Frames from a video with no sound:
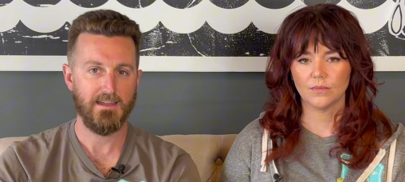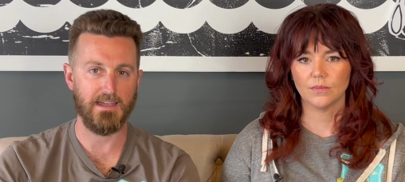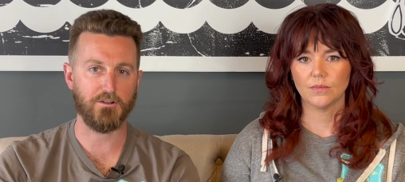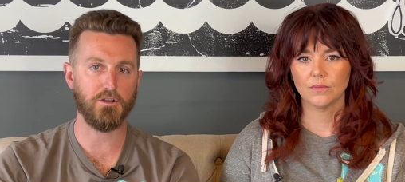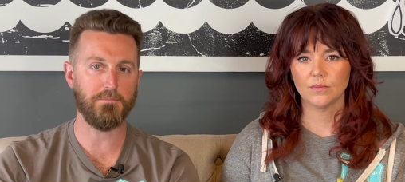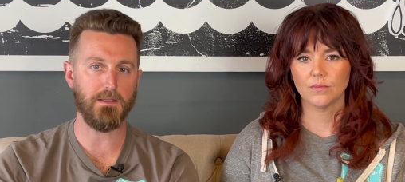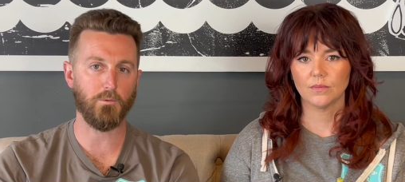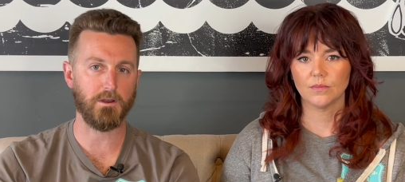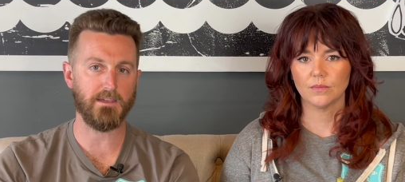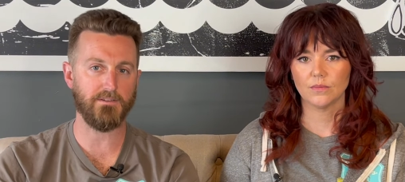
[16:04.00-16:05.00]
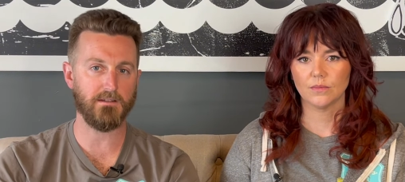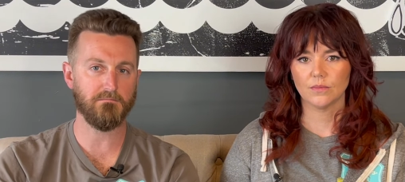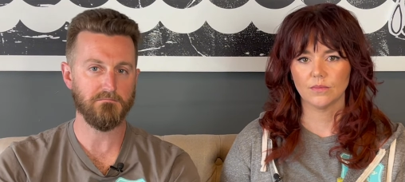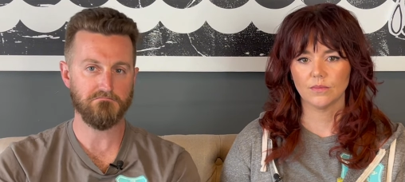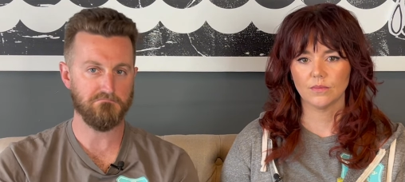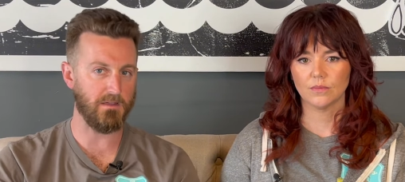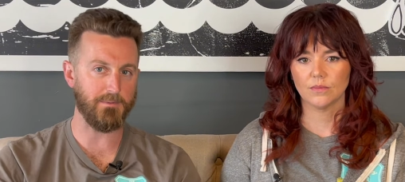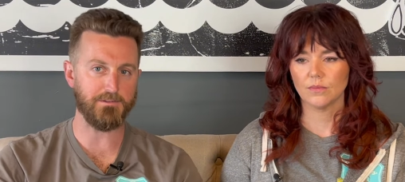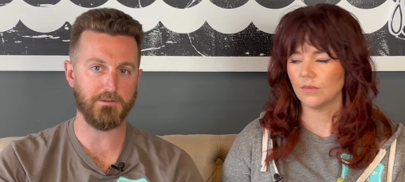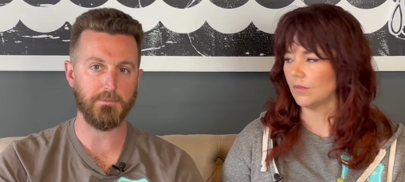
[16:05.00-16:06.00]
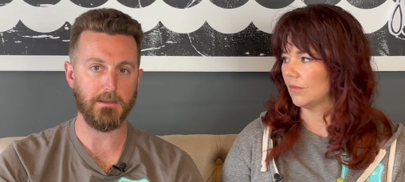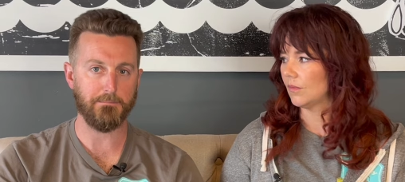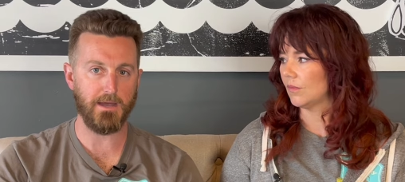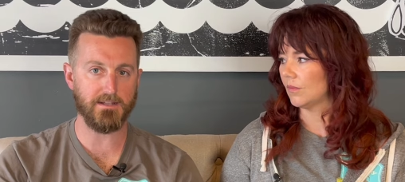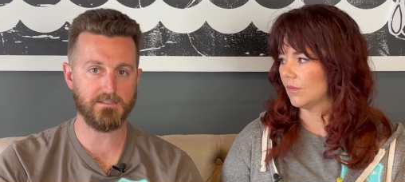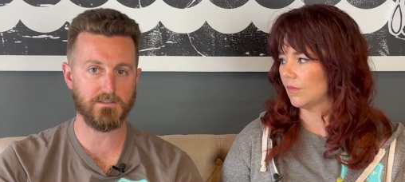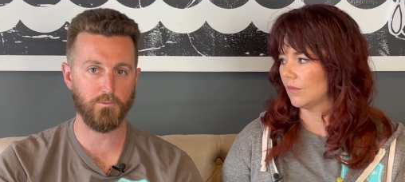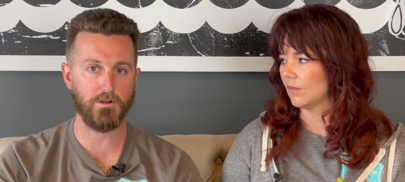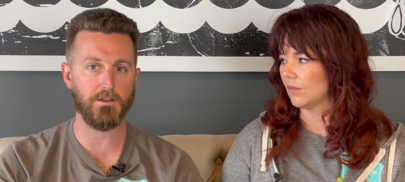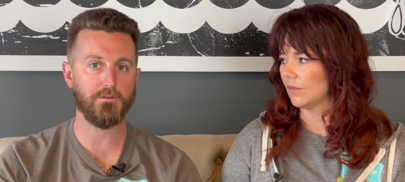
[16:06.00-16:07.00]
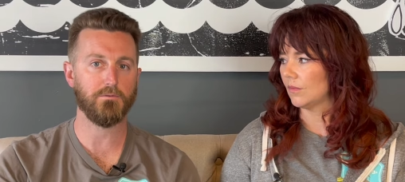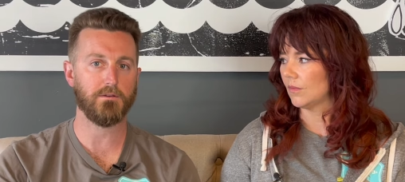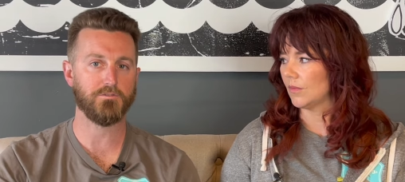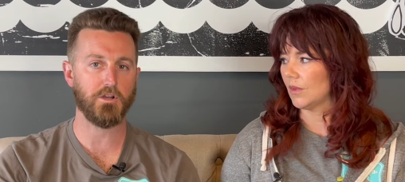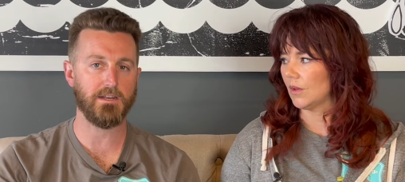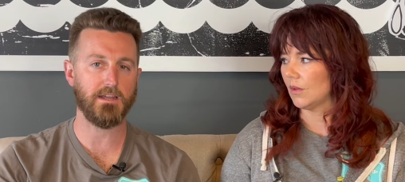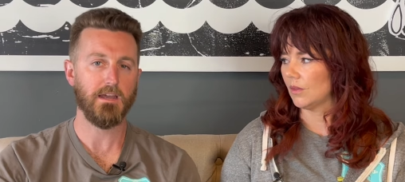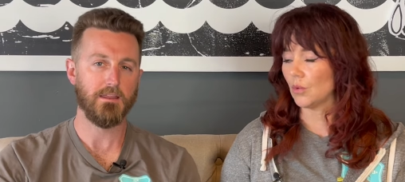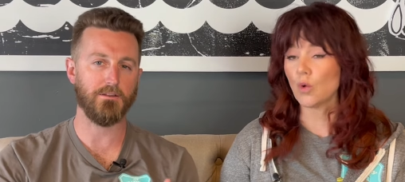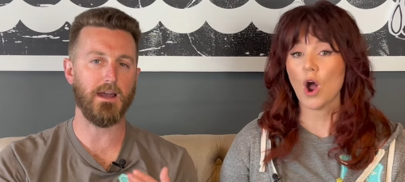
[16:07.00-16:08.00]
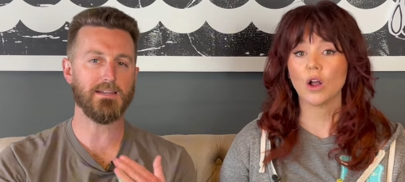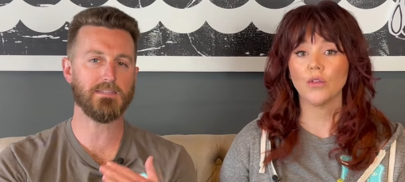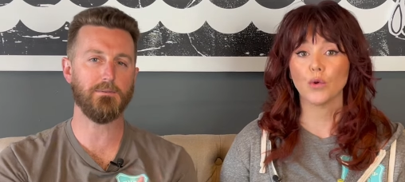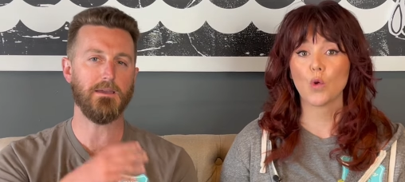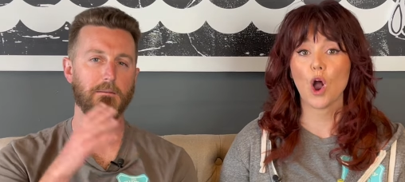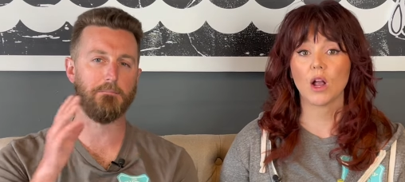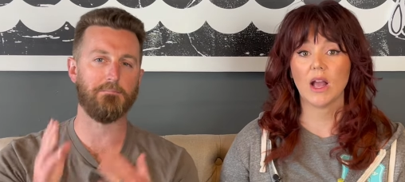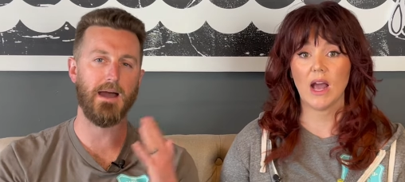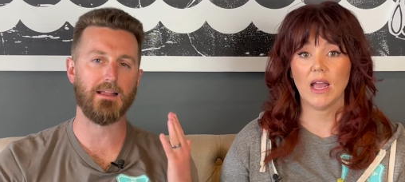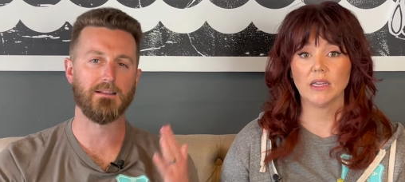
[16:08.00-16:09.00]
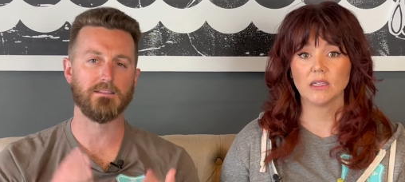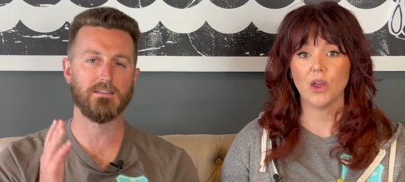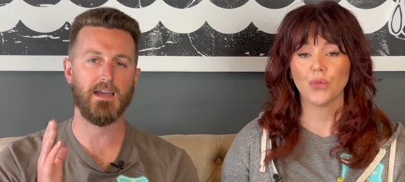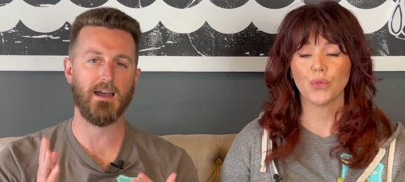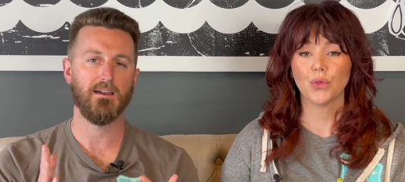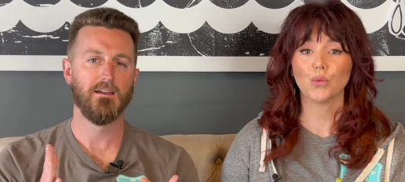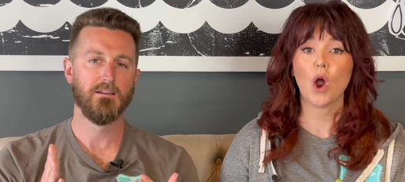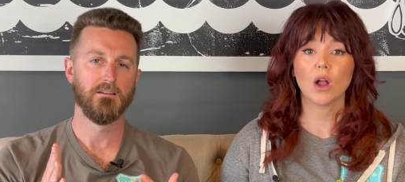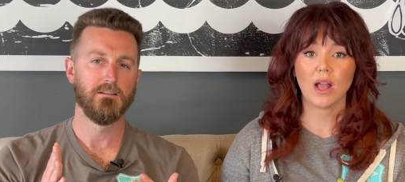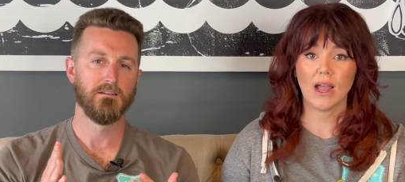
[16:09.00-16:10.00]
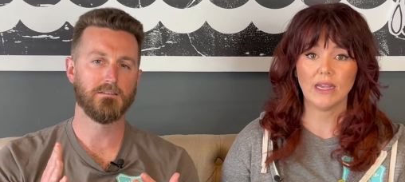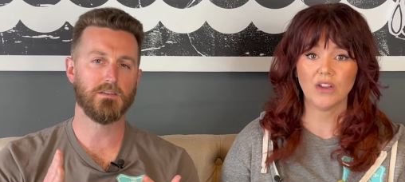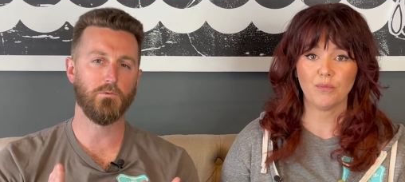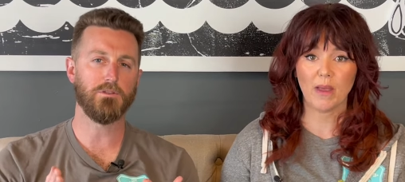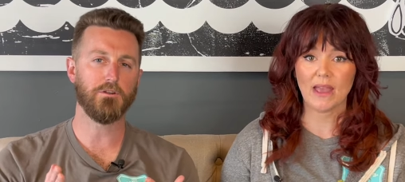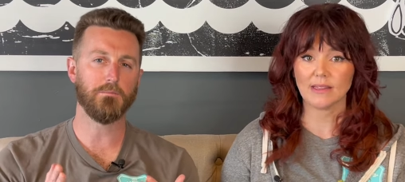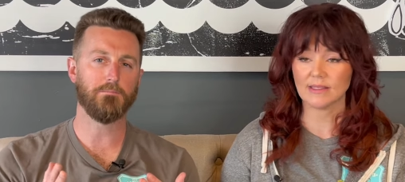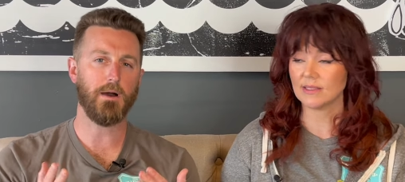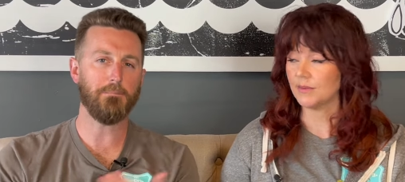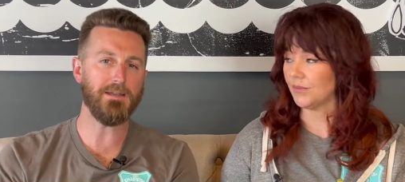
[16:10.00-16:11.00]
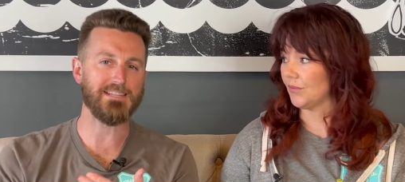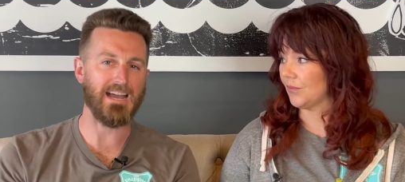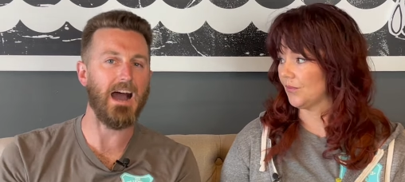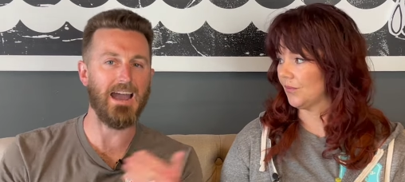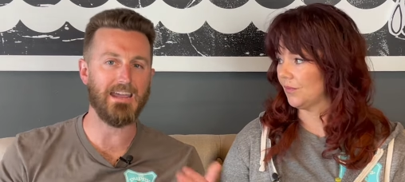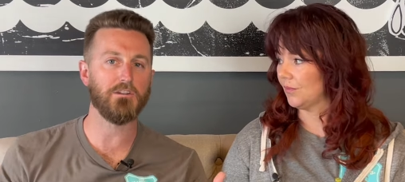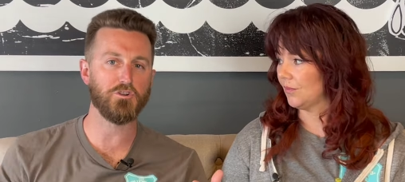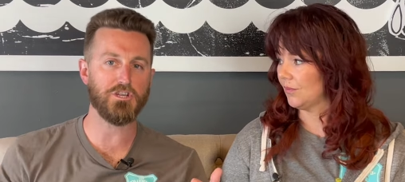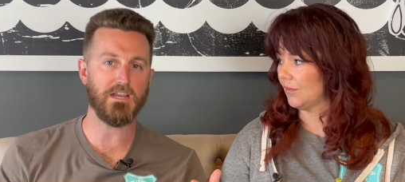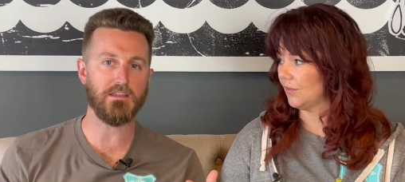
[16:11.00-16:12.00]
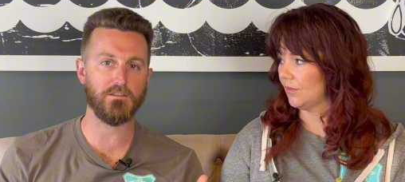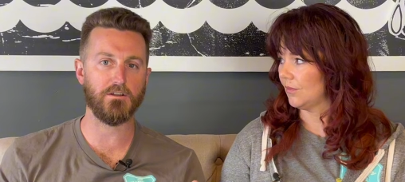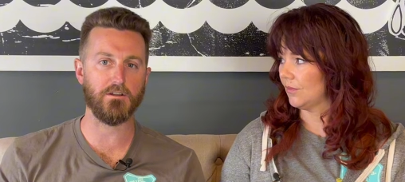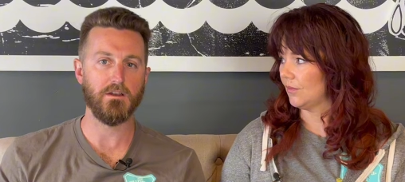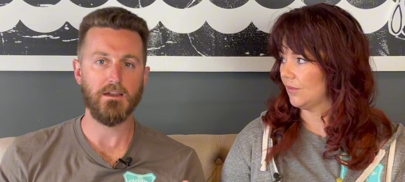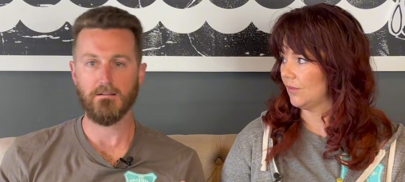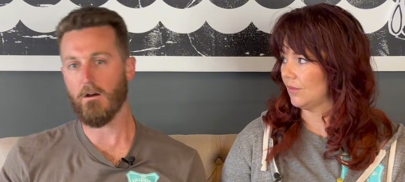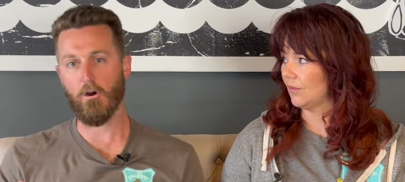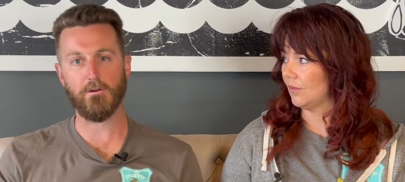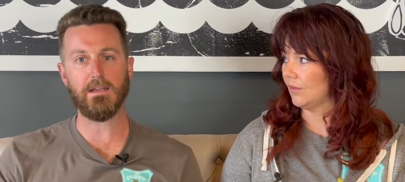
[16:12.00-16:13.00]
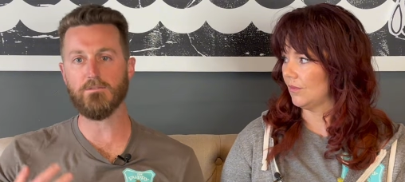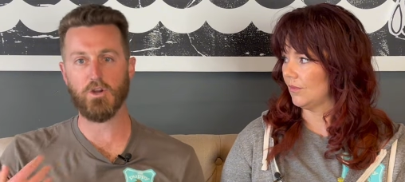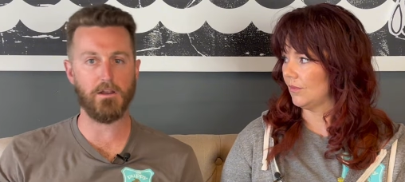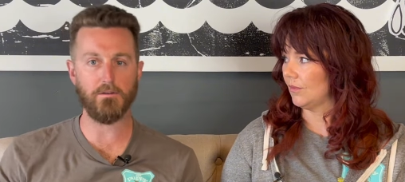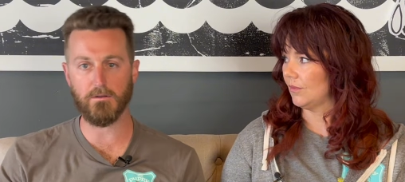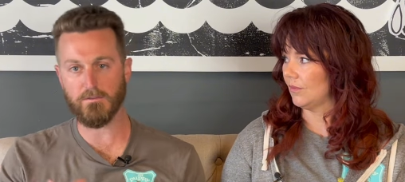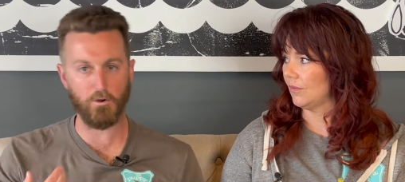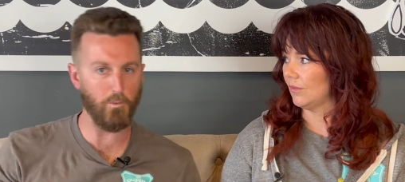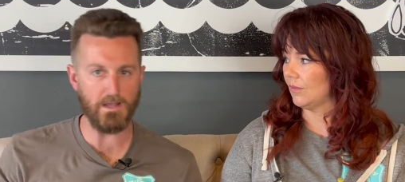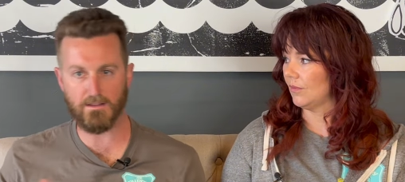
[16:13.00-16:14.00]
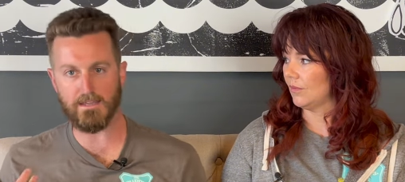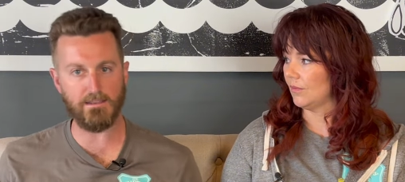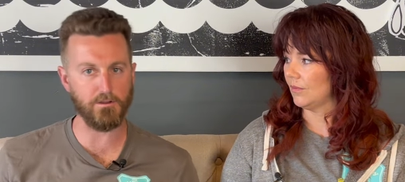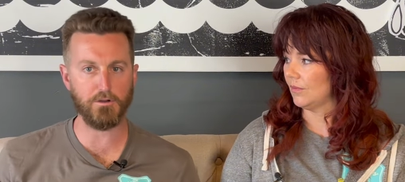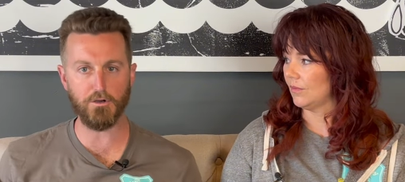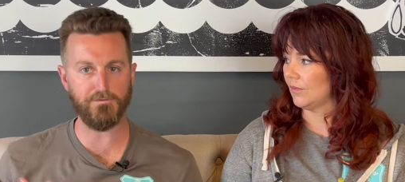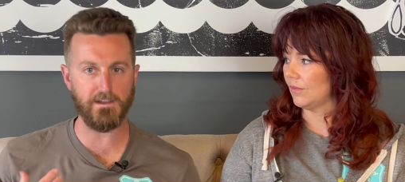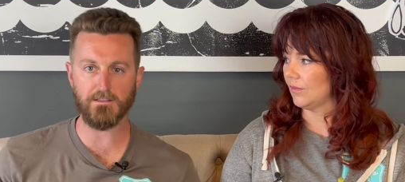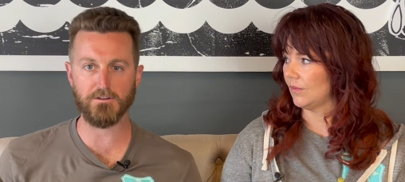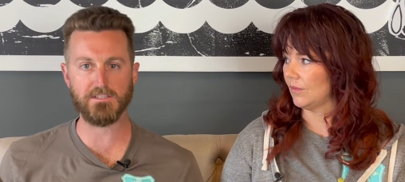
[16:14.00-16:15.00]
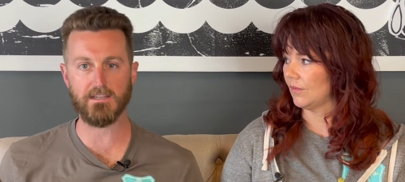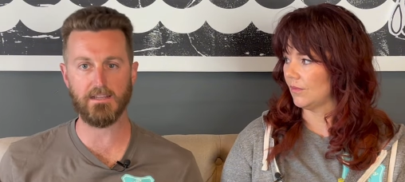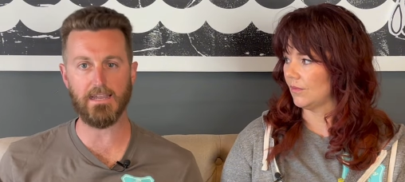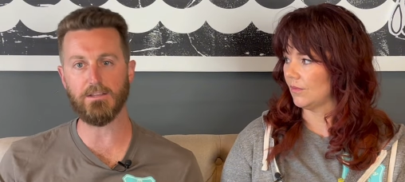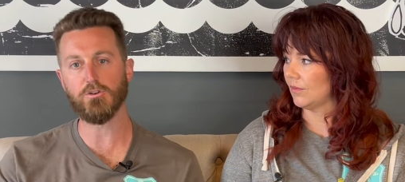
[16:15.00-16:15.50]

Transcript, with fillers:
Speaker 1: It could be we're giving maybe too many pets. We're not doing enough training. The there wrong, has to be a balance. Kind, yeah. The
Speaker 2: wrong kind. So when pets. your
Speaker 1: puppy is high energy and they're already trying to, they're wiggling, they're goofy, and they're silly, and you